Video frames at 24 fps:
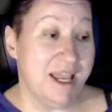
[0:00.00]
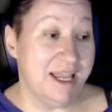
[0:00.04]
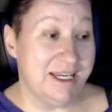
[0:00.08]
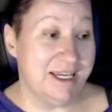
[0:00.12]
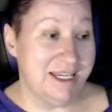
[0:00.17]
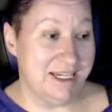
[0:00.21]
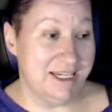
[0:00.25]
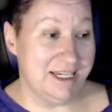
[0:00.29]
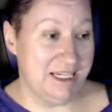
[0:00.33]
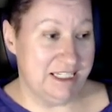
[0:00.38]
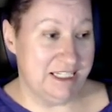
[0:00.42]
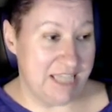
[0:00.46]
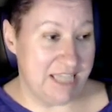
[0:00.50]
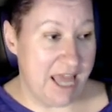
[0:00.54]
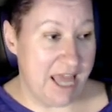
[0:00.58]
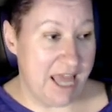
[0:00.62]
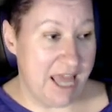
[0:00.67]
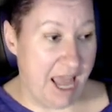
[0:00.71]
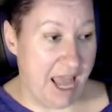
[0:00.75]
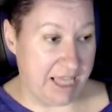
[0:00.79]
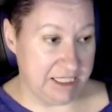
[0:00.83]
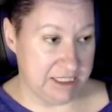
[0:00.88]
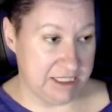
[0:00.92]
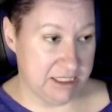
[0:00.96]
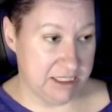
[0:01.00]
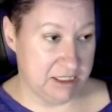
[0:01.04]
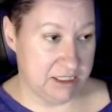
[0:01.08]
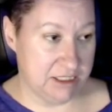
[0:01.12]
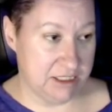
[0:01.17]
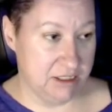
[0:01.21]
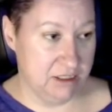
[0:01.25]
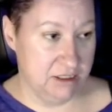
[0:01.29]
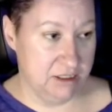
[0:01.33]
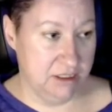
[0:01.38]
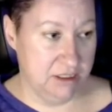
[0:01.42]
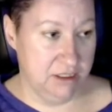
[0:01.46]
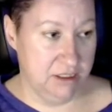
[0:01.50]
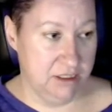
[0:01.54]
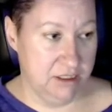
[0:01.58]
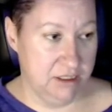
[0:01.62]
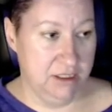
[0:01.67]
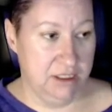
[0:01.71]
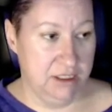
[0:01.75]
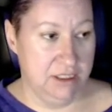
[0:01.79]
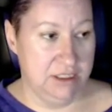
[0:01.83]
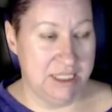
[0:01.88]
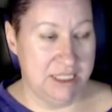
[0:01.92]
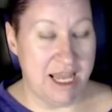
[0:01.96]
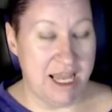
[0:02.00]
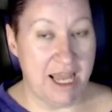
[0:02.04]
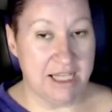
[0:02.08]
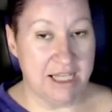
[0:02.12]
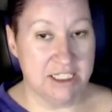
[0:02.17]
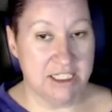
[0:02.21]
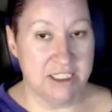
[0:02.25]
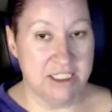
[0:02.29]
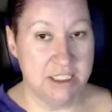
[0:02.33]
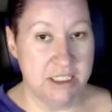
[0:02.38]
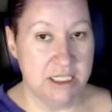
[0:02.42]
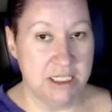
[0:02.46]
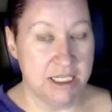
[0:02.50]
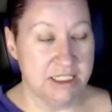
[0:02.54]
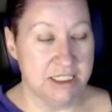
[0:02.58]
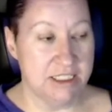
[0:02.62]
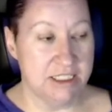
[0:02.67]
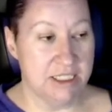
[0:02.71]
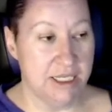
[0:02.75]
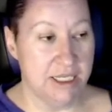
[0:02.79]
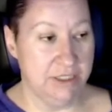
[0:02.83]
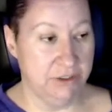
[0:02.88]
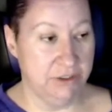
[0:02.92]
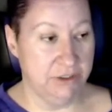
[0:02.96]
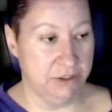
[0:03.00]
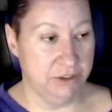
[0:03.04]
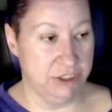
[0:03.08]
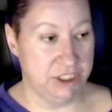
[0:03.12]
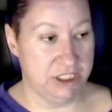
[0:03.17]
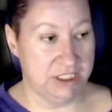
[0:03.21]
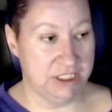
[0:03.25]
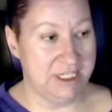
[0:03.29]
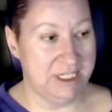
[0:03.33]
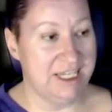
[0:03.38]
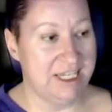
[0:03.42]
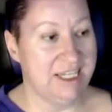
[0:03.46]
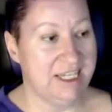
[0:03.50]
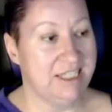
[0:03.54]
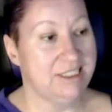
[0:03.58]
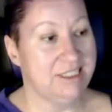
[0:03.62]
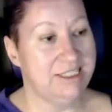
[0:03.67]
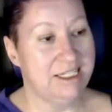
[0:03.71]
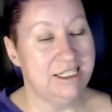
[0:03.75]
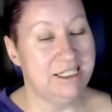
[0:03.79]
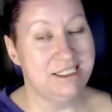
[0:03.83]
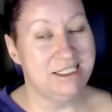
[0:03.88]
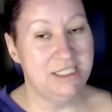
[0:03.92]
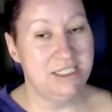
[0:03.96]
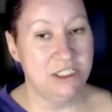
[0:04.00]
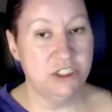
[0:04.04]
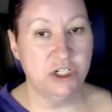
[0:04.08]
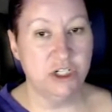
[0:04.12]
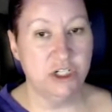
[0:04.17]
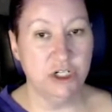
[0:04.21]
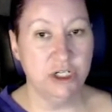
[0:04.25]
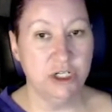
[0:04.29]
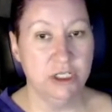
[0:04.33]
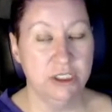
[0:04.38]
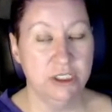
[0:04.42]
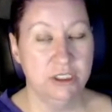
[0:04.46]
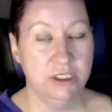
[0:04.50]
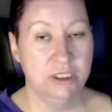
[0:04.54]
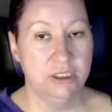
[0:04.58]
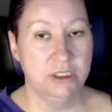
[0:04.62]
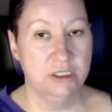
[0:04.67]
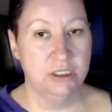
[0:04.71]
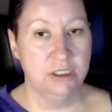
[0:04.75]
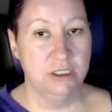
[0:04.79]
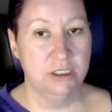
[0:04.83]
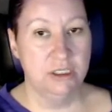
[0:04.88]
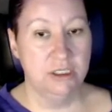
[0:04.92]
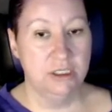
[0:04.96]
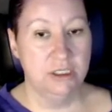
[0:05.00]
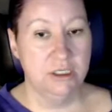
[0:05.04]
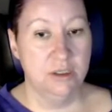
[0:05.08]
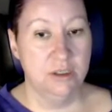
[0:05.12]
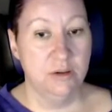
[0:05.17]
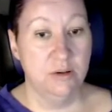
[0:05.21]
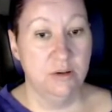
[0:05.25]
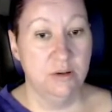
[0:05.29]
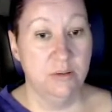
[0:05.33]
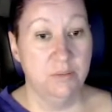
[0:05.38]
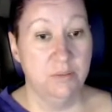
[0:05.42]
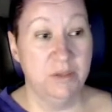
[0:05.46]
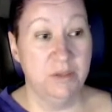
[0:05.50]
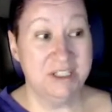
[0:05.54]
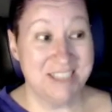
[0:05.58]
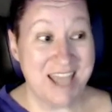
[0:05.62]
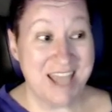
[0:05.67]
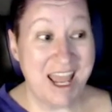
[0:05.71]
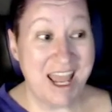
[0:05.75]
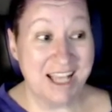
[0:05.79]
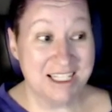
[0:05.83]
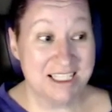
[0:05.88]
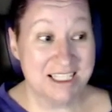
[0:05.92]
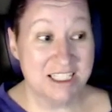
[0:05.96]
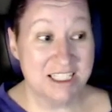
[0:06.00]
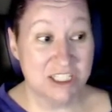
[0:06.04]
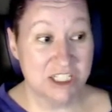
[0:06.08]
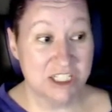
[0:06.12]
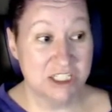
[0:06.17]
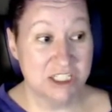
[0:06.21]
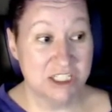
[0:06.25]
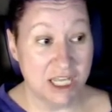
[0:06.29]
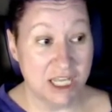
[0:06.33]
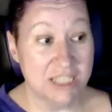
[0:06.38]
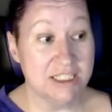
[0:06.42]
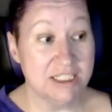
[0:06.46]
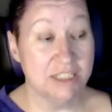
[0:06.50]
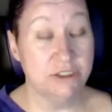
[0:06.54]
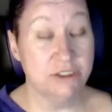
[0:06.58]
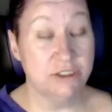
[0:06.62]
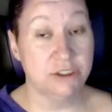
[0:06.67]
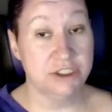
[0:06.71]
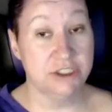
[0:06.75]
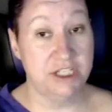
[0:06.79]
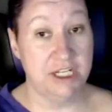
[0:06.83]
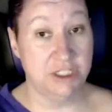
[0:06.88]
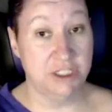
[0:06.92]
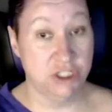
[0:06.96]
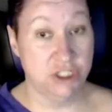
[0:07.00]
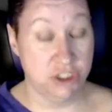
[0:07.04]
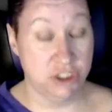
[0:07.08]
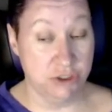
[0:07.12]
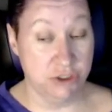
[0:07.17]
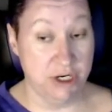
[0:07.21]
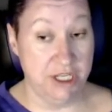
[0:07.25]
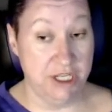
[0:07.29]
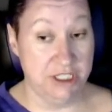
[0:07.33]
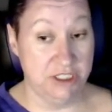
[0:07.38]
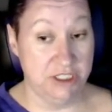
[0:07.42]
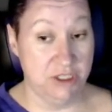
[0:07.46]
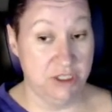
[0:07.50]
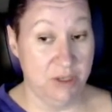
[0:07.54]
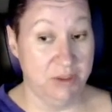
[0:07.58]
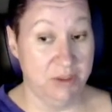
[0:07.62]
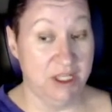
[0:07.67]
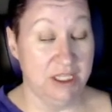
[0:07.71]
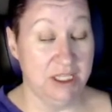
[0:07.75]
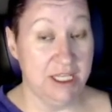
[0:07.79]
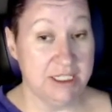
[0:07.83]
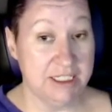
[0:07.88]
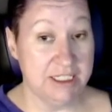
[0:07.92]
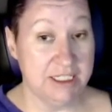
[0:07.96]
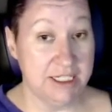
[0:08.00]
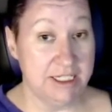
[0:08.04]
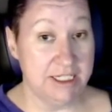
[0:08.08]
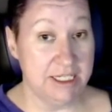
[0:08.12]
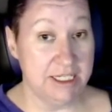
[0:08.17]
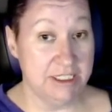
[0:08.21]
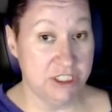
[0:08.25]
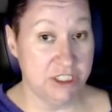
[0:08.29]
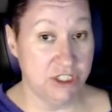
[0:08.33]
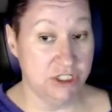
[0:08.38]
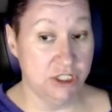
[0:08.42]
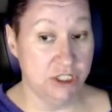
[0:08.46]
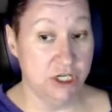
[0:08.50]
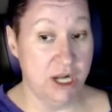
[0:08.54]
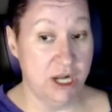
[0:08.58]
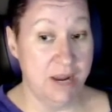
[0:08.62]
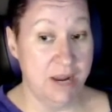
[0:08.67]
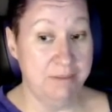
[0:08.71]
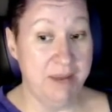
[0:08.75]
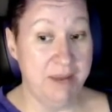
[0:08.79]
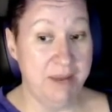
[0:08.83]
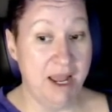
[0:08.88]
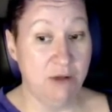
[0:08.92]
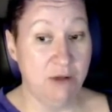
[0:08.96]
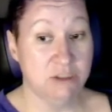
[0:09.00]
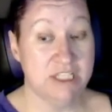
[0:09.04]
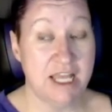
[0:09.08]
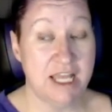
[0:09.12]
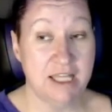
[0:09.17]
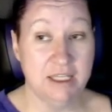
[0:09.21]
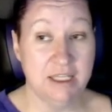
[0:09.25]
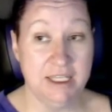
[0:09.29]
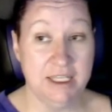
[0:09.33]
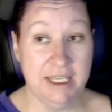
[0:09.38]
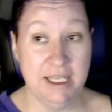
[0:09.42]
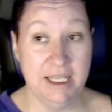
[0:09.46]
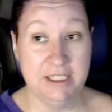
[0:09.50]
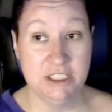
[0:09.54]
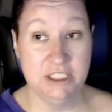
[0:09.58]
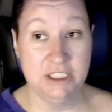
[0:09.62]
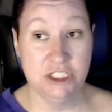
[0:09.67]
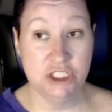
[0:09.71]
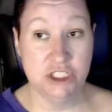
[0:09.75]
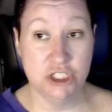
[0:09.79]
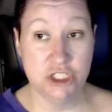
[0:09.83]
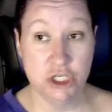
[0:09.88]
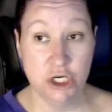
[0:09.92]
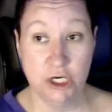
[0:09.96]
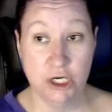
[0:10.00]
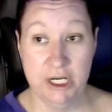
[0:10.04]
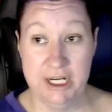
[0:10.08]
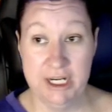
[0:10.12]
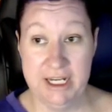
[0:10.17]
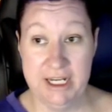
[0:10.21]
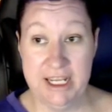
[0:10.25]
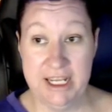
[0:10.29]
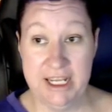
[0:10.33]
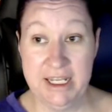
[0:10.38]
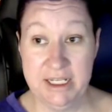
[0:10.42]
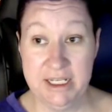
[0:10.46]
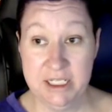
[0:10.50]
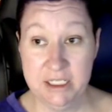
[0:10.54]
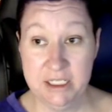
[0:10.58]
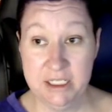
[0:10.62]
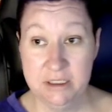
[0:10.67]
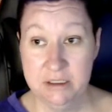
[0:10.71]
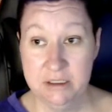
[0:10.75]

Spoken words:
it in a text. Text doesn't understand integer, but text does understand string. So I'm collecting an integer. I'm now telling it to turn an